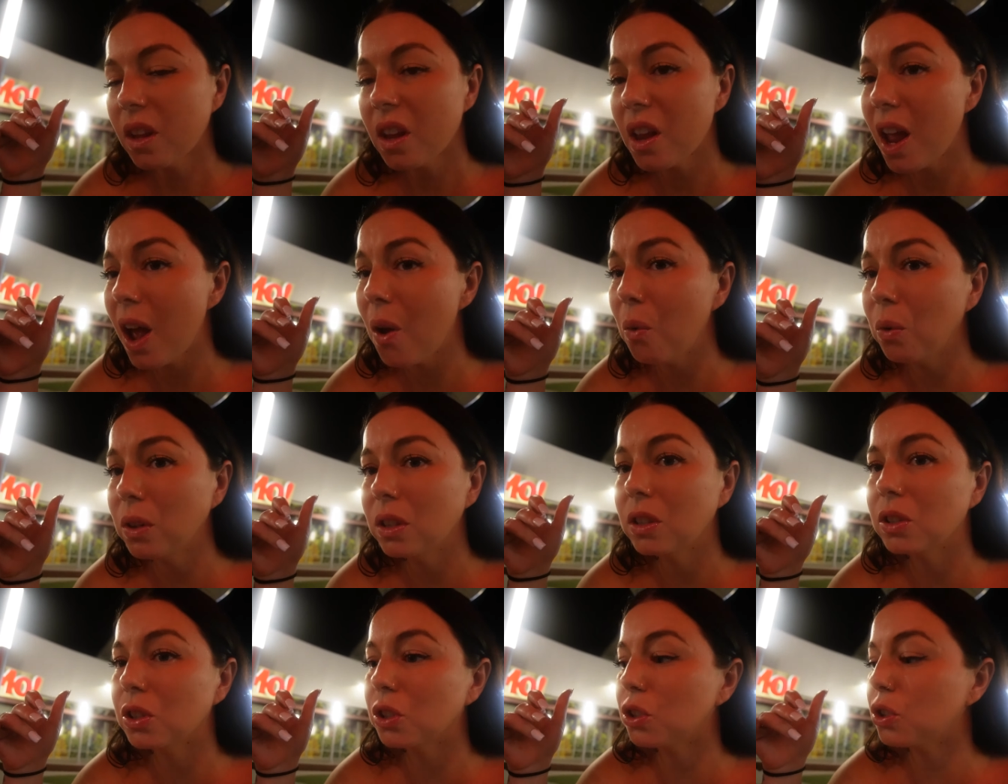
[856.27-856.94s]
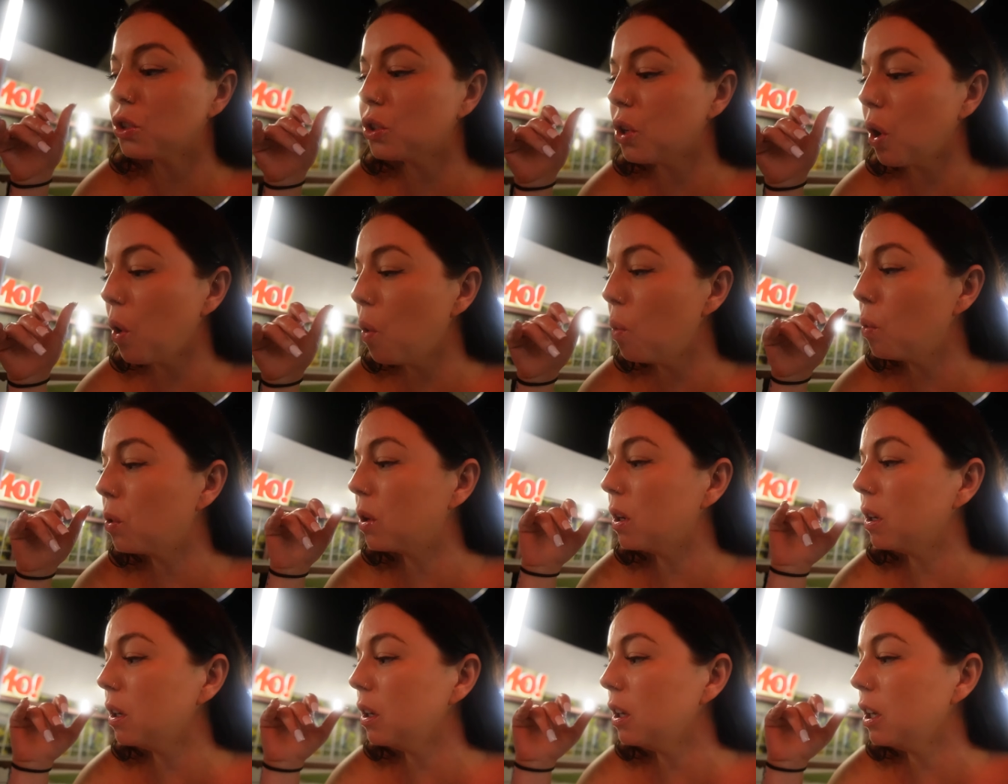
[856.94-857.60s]
That one is so
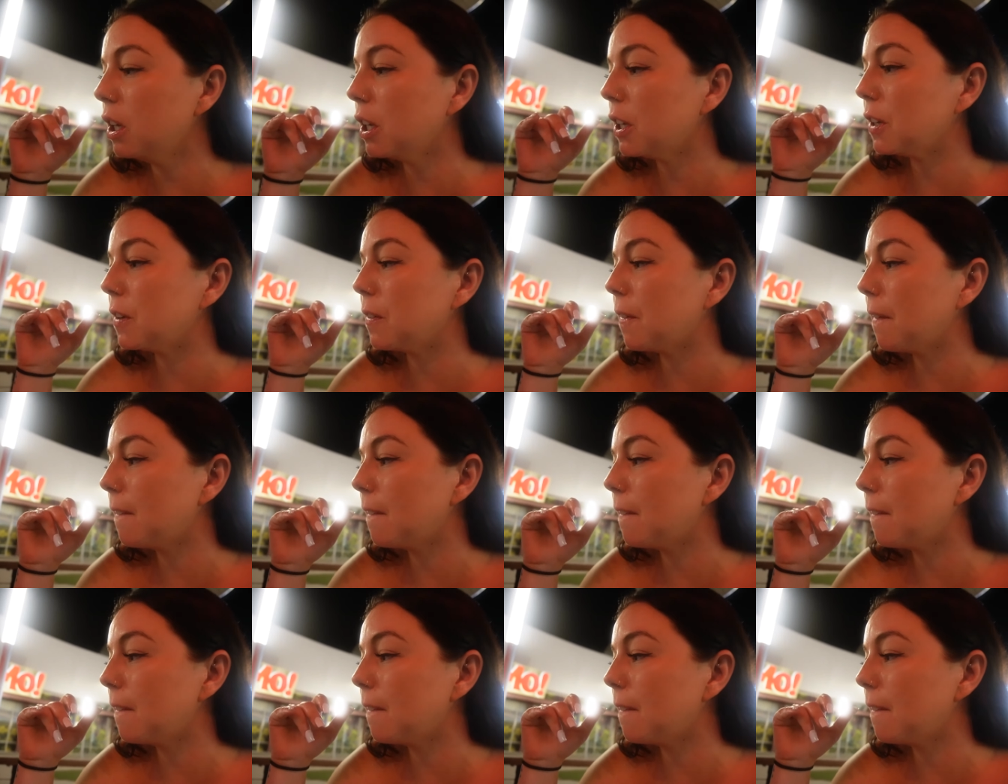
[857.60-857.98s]
yeah, good.